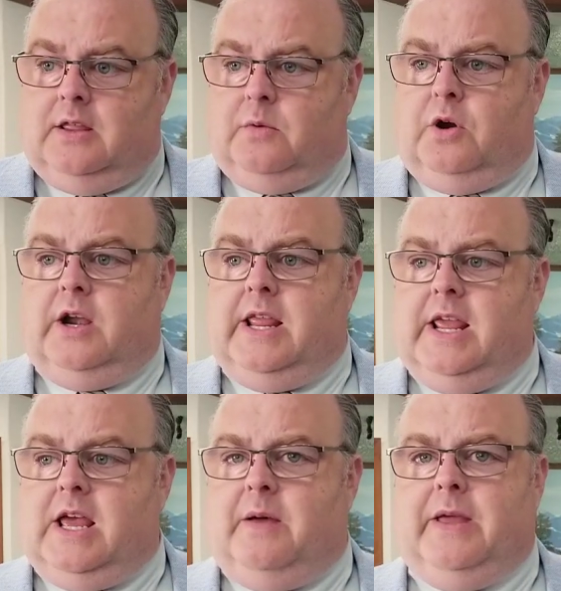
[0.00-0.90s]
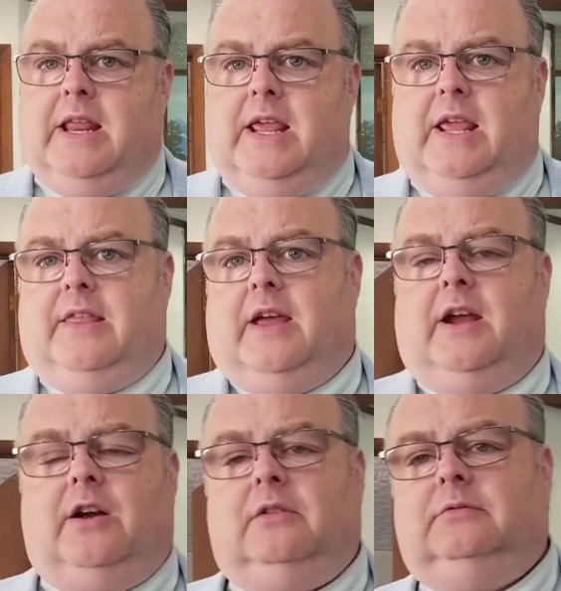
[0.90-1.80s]
The word him and he
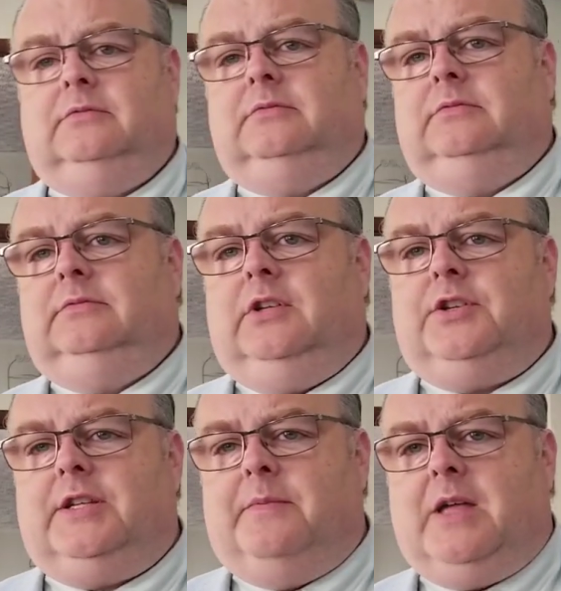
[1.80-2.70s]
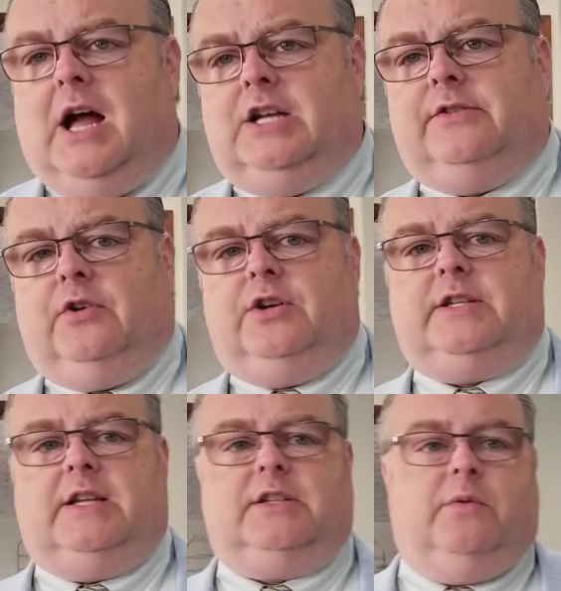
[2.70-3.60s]
there, there's some
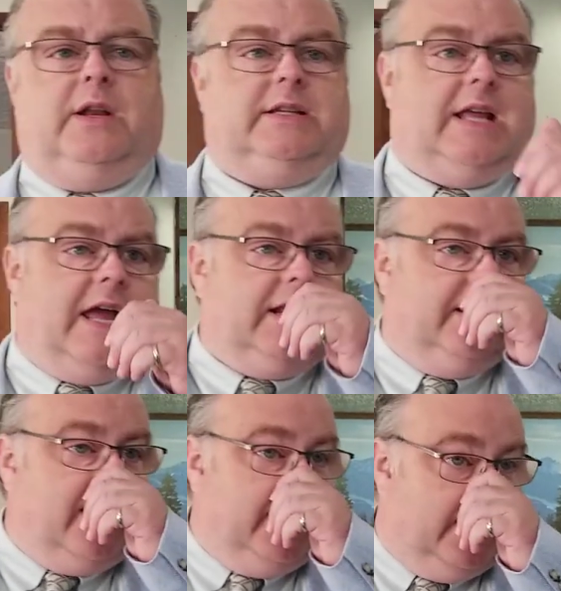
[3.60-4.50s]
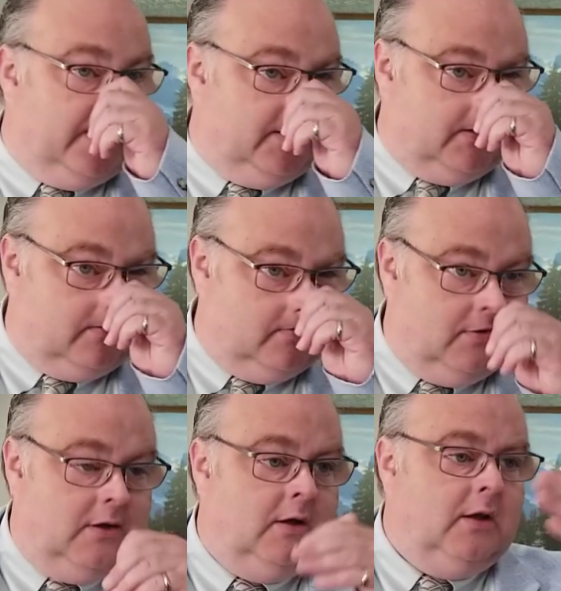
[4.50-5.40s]
controversy as to what exactly that is.
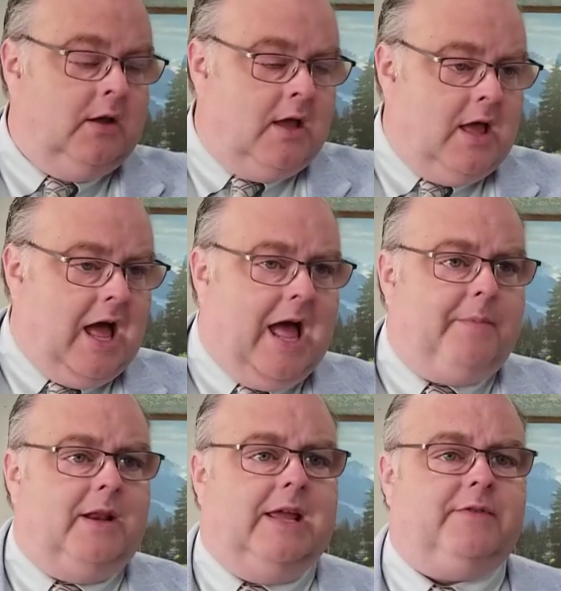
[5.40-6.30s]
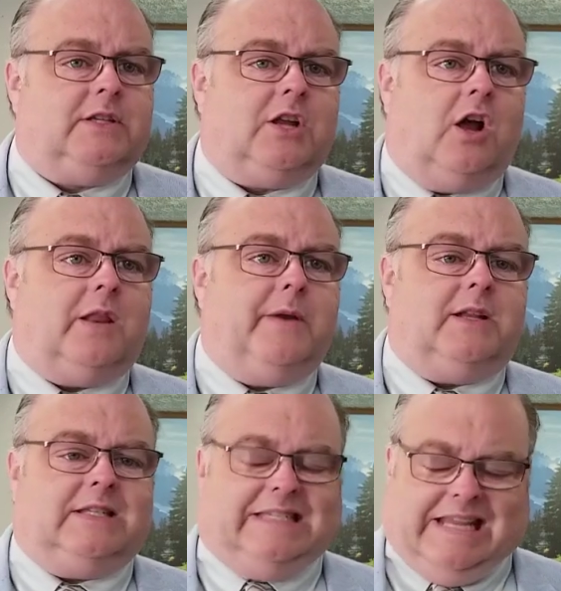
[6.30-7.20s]
I believe is talking
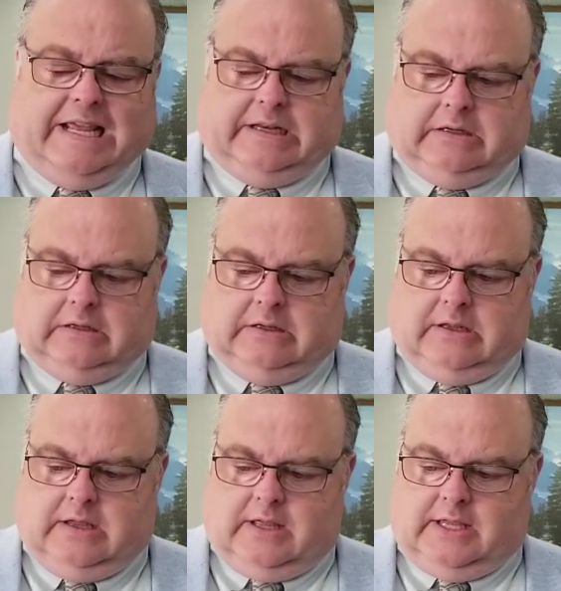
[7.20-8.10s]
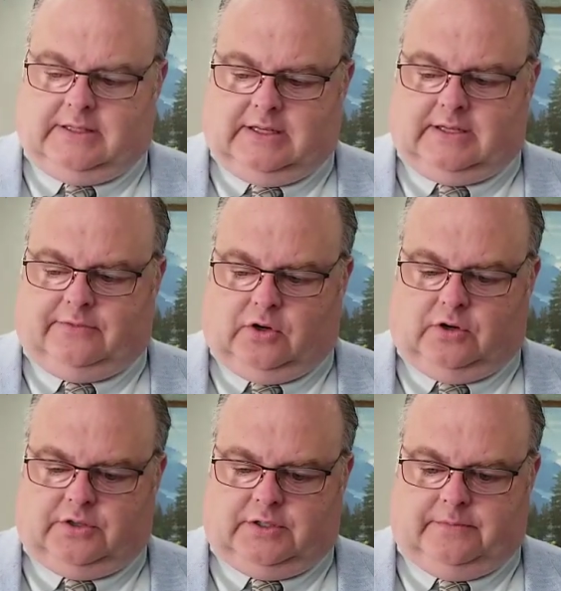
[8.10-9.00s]
about sin in these, this
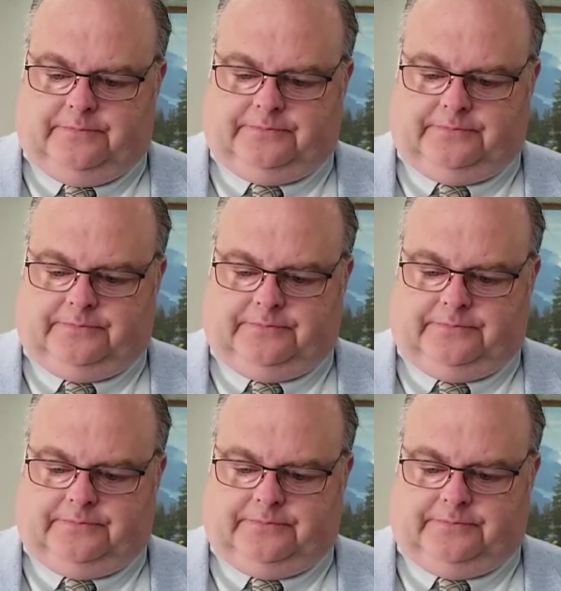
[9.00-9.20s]
verse.